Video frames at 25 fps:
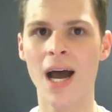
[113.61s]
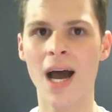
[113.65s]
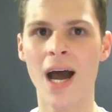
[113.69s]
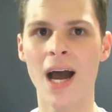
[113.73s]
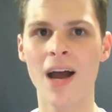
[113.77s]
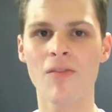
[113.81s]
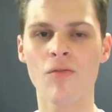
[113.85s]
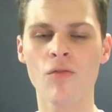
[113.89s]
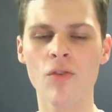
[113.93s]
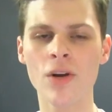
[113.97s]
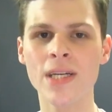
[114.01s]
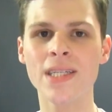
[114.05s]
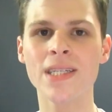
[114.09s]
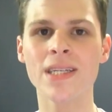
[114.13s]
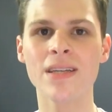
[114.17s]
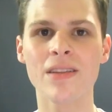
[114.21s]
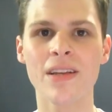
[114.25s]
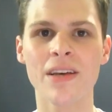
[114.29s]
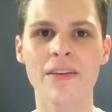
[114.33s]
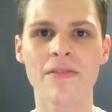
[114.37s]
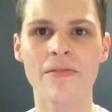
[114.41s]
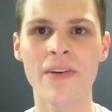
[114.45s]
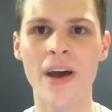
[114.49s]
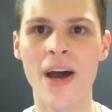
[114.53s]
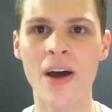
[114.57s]
I've
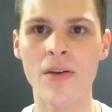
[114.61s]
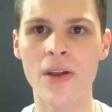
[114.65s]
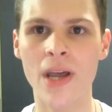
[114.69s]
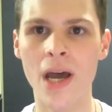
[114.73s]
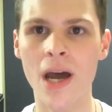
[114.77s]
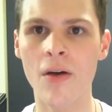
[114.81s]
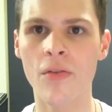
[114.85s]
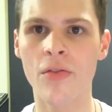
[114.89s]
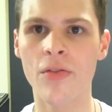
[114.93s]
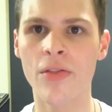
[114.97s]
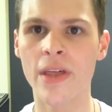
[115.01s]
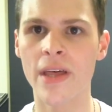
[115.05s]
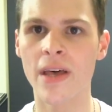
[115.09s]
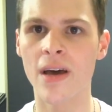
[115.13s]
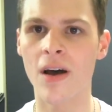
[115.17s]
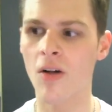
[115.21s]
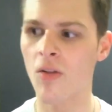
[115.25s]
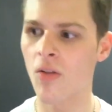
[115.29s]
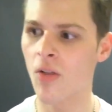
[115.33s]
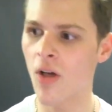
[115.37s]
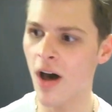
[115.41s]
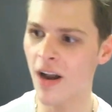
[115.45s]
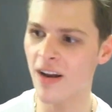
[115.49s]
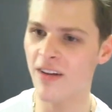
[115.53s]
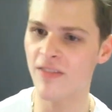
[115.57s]
recently found out that a
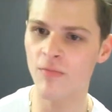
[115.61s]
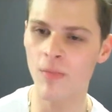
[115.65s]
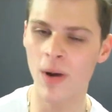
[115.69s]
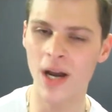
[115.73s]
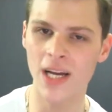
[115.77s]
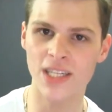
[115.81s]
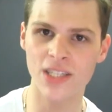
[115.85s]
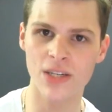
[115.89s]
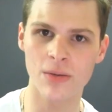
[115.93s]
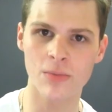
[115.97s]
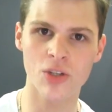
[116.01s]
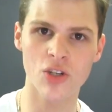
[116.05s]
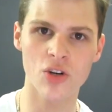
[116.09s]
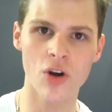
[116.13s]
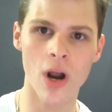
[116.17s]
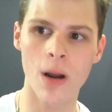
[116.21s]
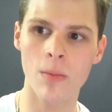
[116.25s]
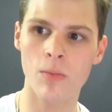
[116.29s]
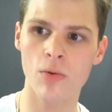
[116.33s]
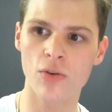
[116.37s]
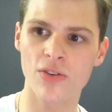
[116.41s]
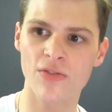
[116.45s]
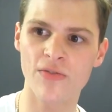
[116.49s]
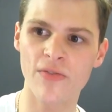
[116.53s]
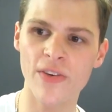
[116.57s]
lot of my
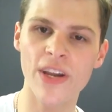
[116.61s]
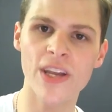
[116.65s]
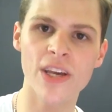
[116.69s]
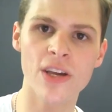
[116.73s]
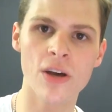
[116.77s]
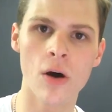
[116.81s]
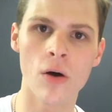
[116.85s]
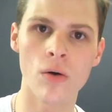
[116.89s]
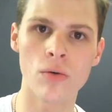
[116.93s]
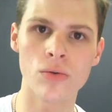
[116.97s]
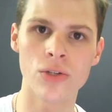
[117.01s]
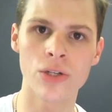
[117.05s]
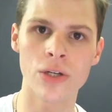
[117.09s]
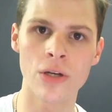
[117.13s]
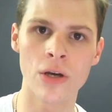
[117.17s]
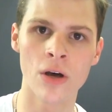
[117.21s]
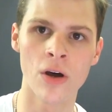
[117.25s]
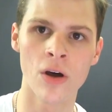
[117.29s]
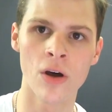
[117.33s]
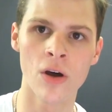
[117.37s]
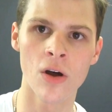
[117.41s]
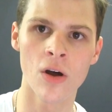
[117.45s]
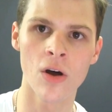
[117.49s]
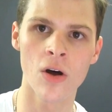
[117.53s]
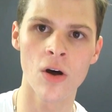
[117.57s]
subscribers' videos
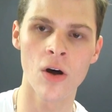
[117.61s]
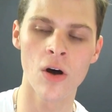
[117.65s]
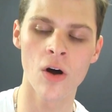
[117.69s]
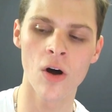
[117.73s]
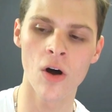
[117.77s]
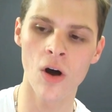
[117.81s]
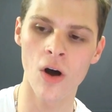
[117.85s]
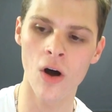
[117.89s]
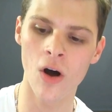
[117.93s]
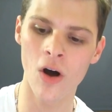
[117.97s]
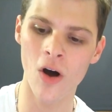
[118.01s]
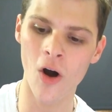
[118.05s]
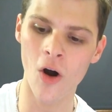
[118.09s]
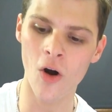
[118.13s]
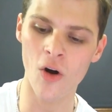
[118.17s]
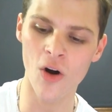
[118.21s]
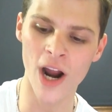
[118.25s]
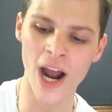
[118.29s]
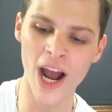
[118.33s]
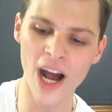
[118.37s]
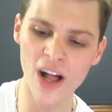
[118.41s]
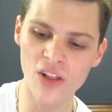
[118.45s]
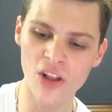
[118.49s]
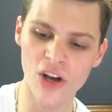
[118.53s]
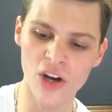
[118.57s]
are
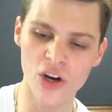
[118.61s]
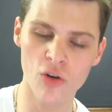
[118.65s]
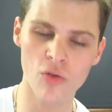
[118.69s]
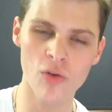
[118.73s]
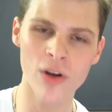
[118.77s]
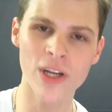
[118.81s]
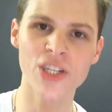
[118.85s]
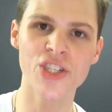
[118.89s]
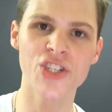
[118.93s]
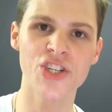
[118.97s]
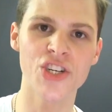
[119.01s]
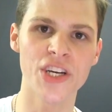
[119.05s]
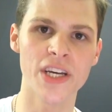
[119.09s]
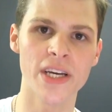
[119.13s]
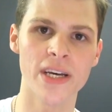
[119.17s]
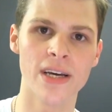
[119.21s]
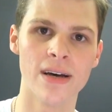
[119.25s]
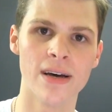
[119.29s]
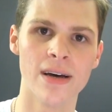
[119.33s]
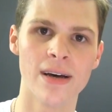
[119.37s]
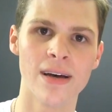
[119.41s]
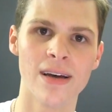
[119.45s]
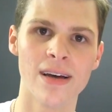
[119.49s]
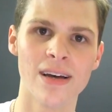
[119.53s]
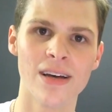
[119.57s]
hella cringy.
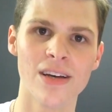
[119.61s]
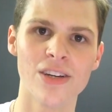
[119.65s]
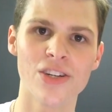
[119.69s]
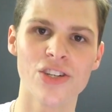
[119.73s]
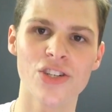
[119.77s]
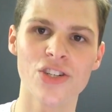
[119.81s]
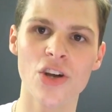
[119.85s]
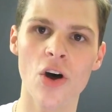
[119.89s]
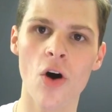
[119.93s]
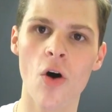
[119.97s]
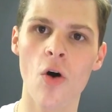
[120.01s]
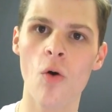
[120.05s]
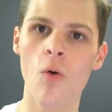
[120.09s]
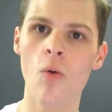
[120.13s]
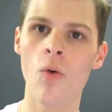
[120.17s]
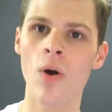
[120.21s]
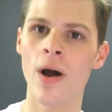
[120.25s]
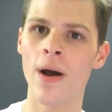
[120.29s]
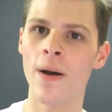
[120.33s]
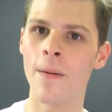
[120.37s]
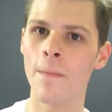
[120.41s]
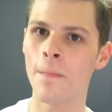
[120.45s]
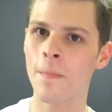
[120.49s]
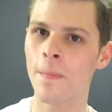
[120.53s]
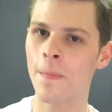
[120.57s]
So
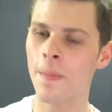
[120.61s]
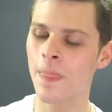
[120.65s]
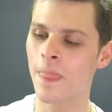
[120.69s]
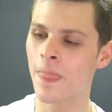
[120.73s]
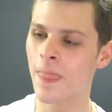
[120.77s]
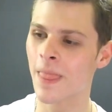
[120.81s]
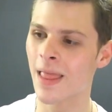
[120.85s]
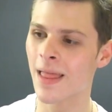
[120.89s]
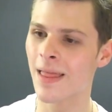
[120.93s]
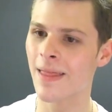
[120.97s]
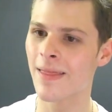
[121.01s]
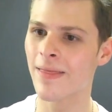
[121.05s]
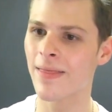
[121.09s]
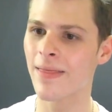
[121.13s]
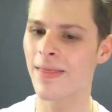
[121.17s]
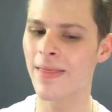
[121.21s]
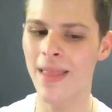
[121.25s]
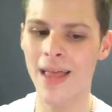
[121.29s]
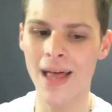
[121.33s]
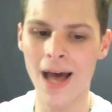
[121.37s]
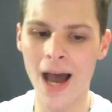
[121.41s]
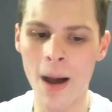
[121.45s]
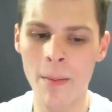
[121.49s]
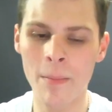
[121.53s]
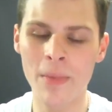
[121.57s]

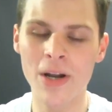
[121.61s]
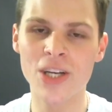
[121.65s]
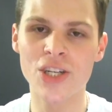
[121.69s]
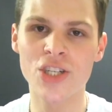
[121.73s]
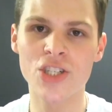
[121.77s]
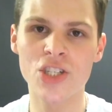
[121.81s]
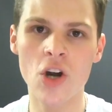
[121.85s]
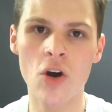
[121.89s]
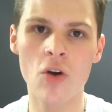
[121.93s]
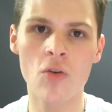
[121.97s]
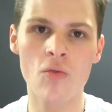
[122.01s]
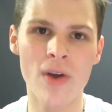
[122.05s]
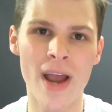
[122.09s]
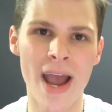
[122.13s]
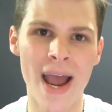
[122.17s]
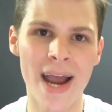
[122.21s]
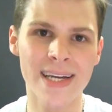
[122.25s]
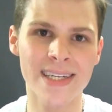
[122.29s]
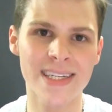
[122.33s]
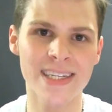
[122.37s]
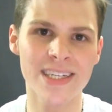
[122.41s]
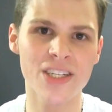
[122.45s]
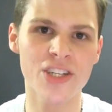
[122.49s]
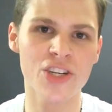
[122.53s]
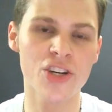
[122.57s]
I'm gonna start
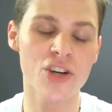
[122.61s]
reacting